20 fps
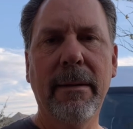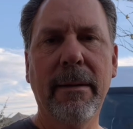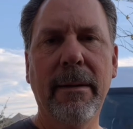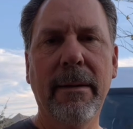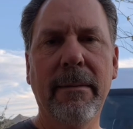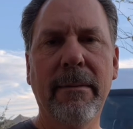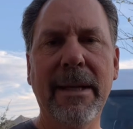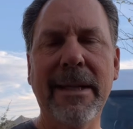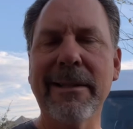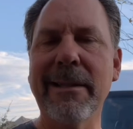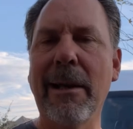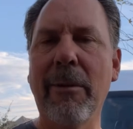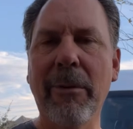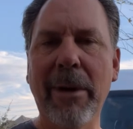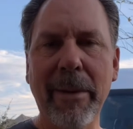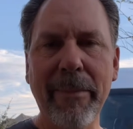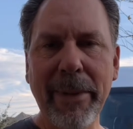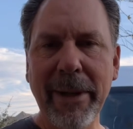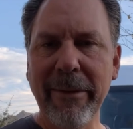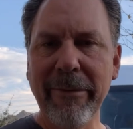that's not what
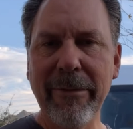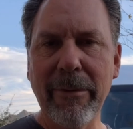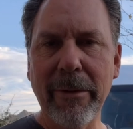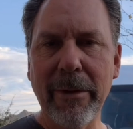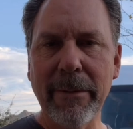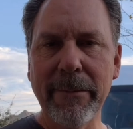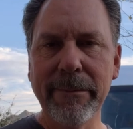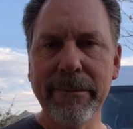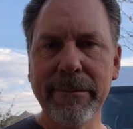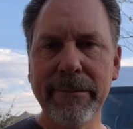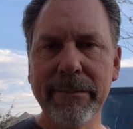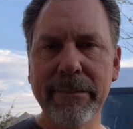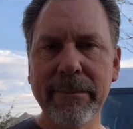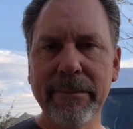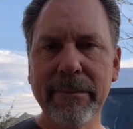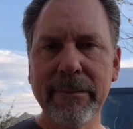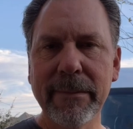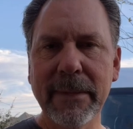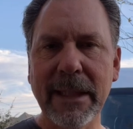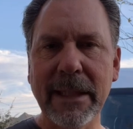I paid for.
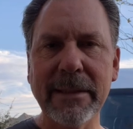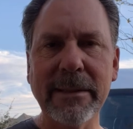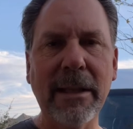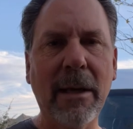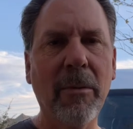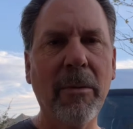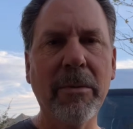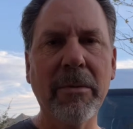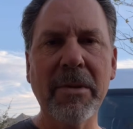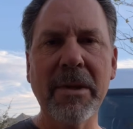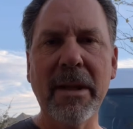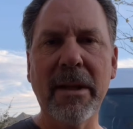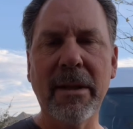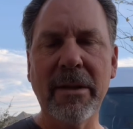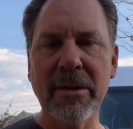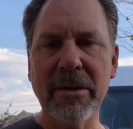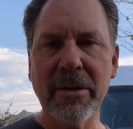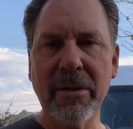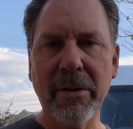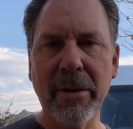That's not what was in the
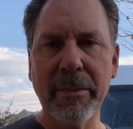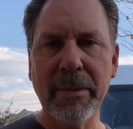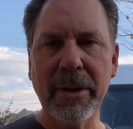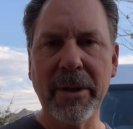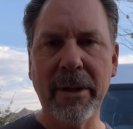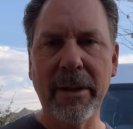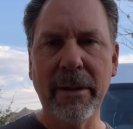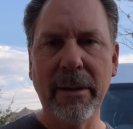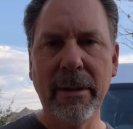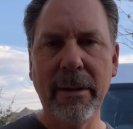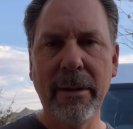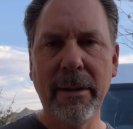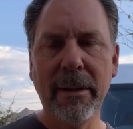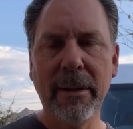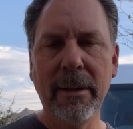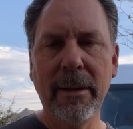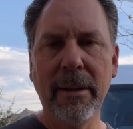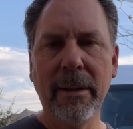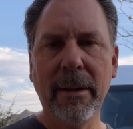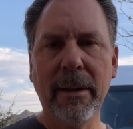description.
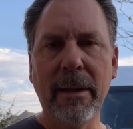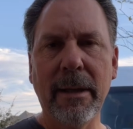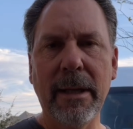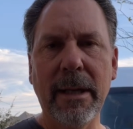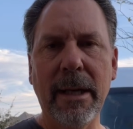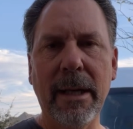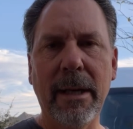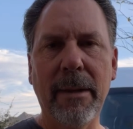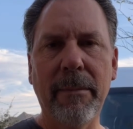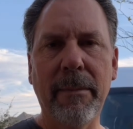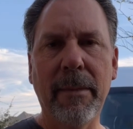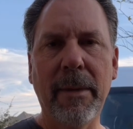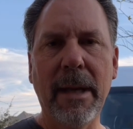So,